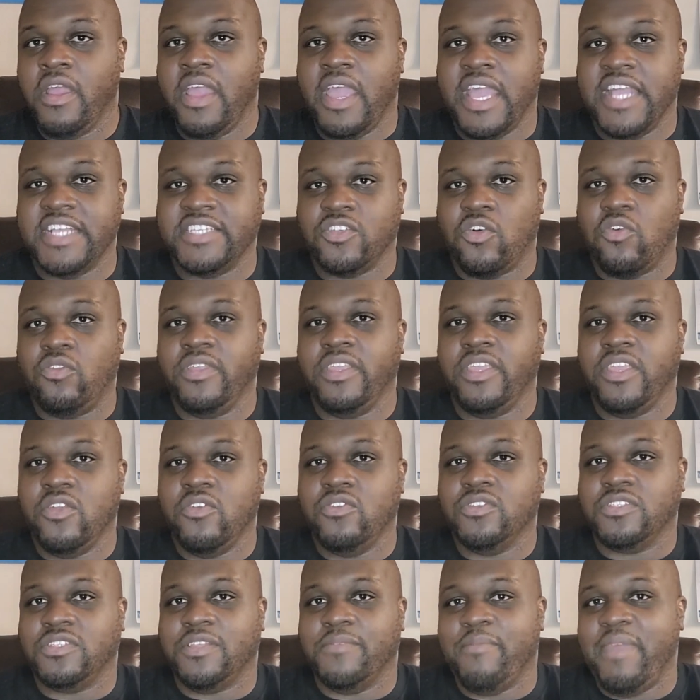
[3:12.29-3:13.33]
It's only
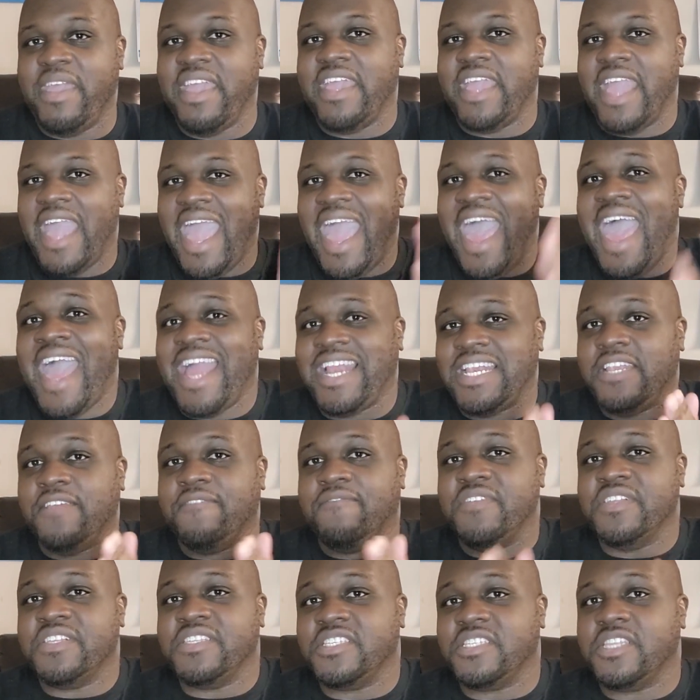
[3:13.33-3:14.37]
used to make active
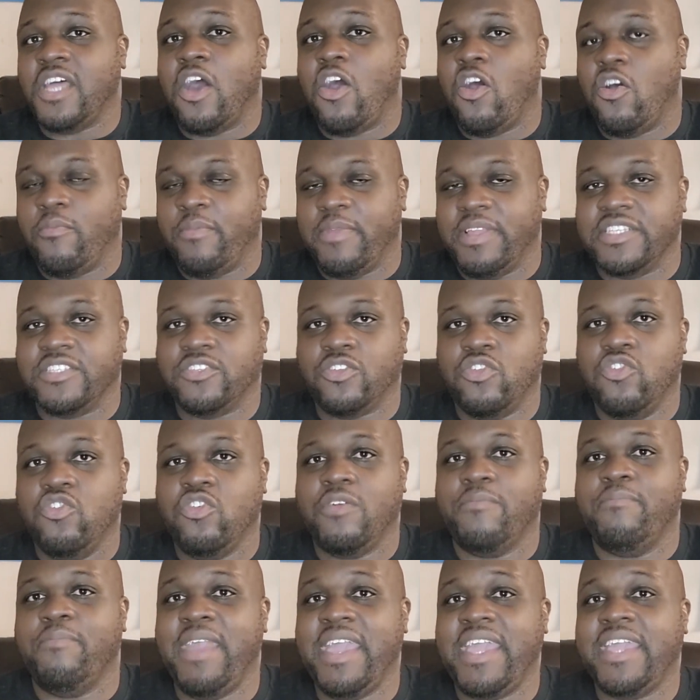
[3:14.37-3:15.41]
installments. So you
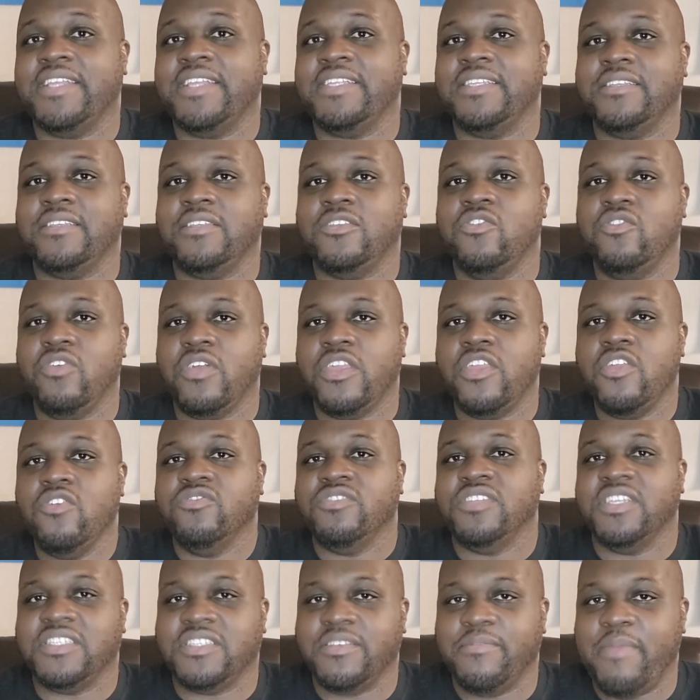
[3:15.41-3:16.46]
can use
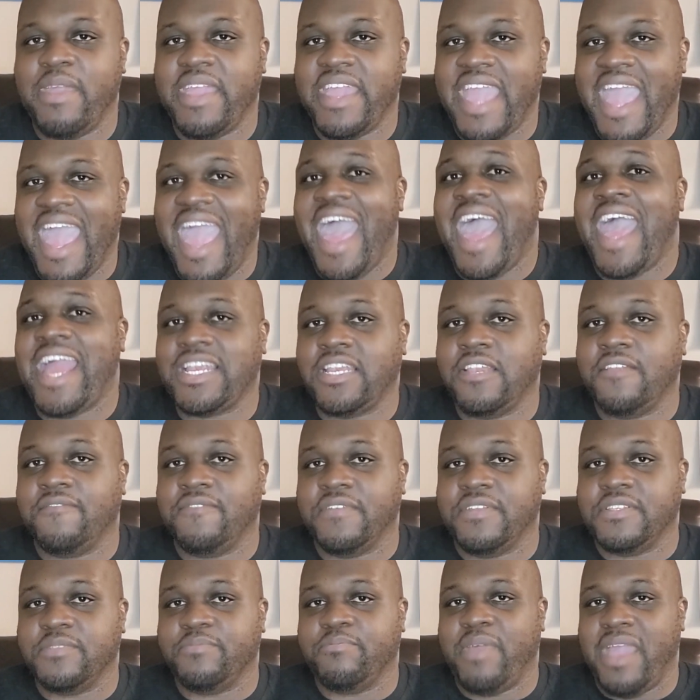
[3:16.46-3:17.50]
it to make active
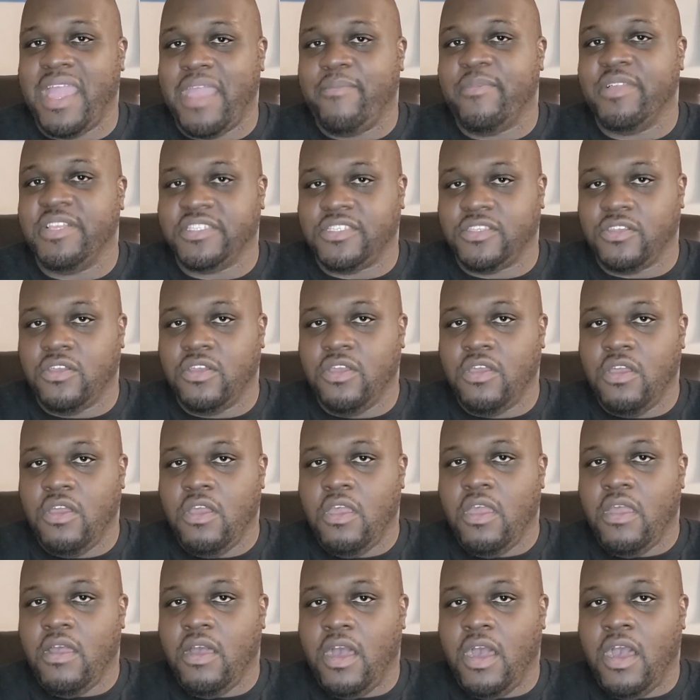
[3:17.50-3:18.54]
payments
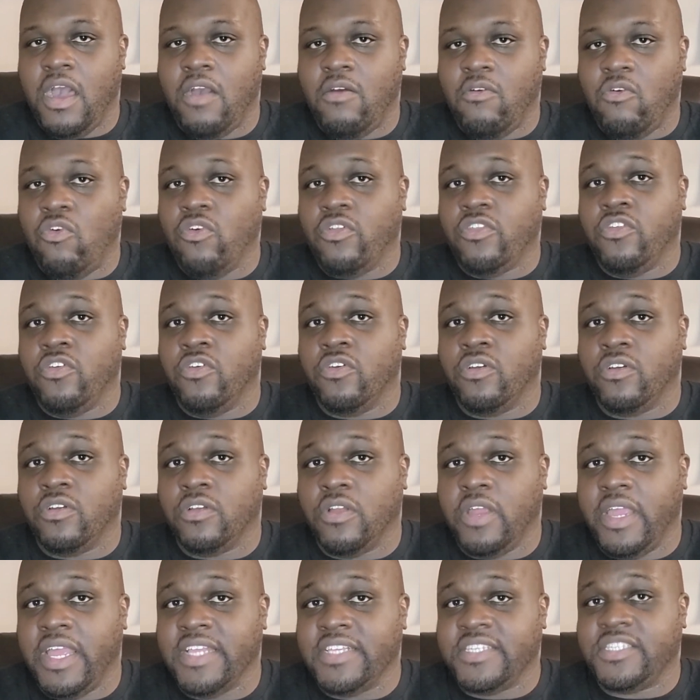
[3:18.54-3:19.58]
on your
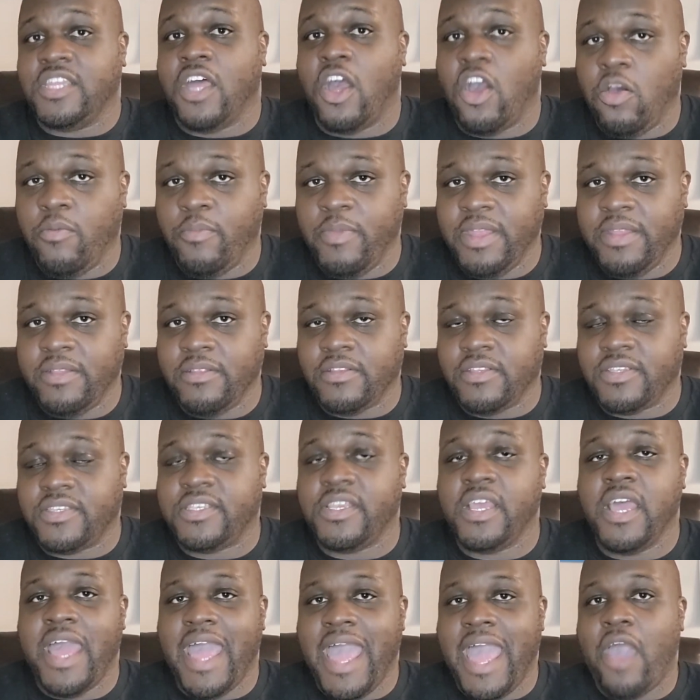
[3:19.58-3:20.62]
installments.
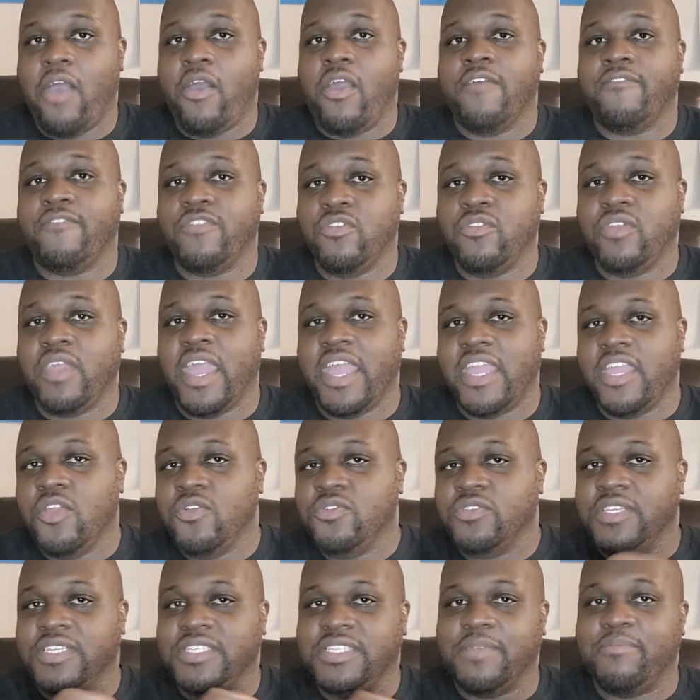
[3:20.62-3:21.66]
However, you can't
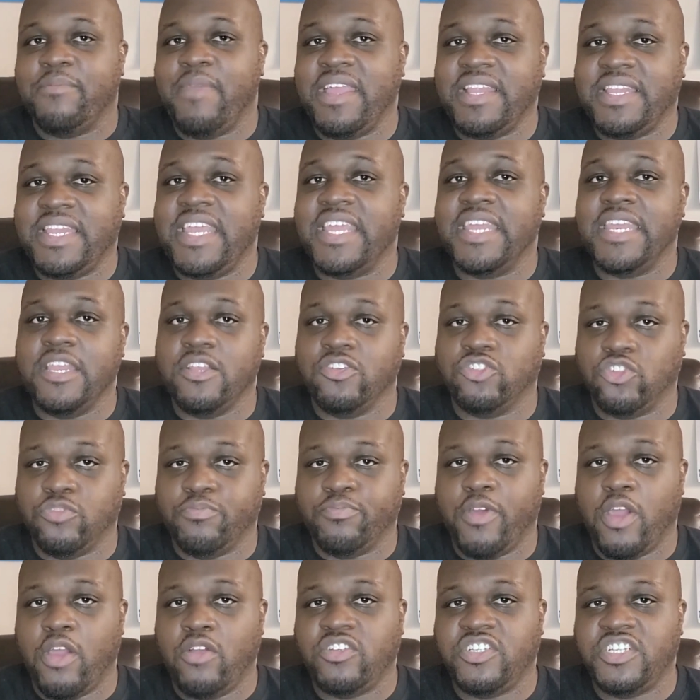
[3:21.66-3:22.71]
use it to make the initial
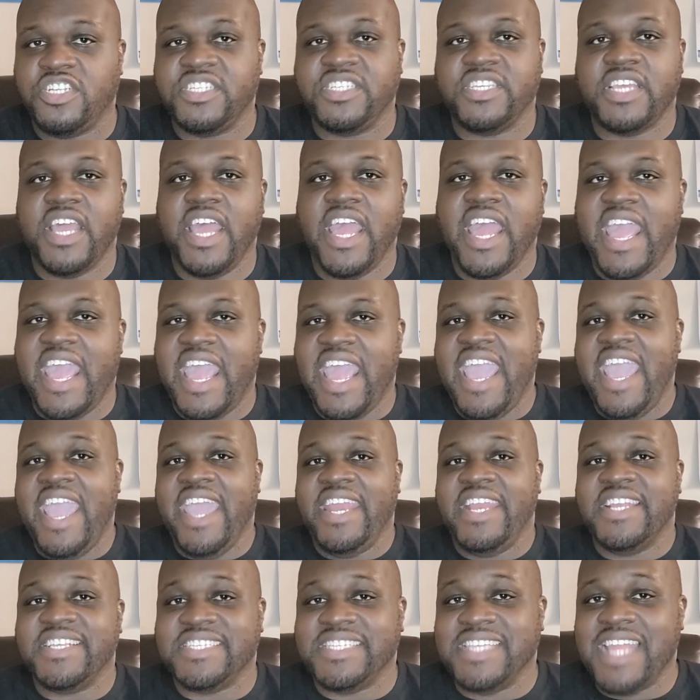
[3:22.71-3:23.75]
purchase,
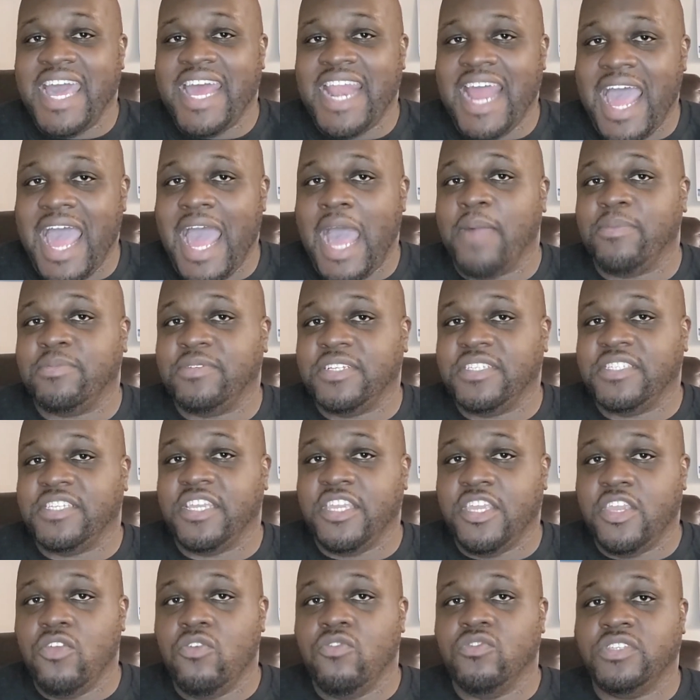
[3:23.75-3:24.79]
and it's not an option to
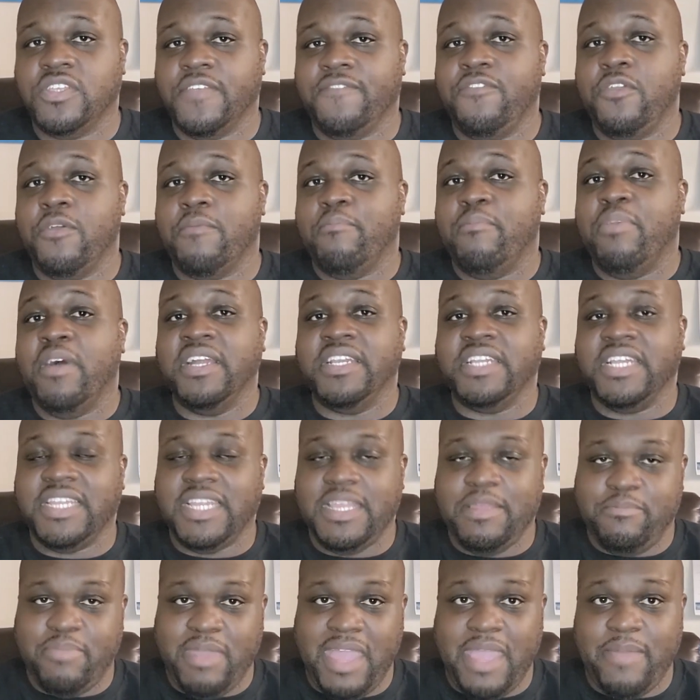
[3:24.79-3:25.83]
use if you're
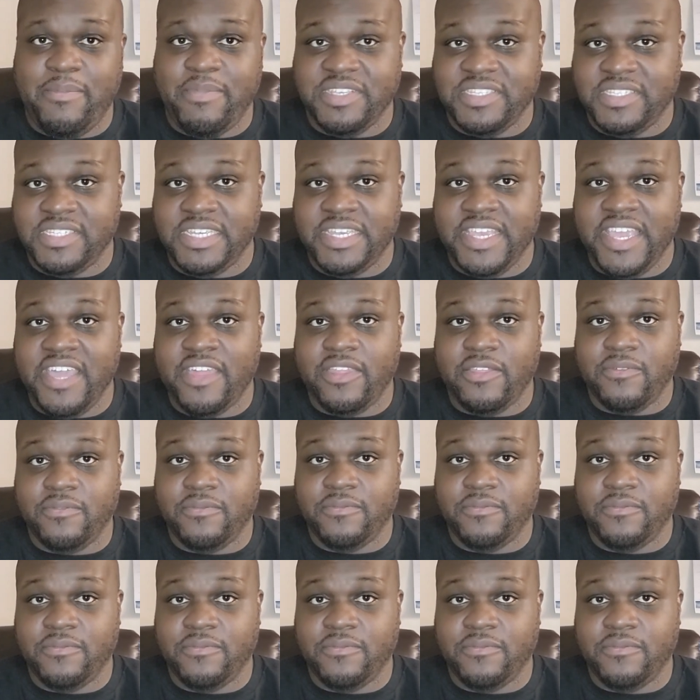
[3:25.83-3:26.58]
bundling payments together.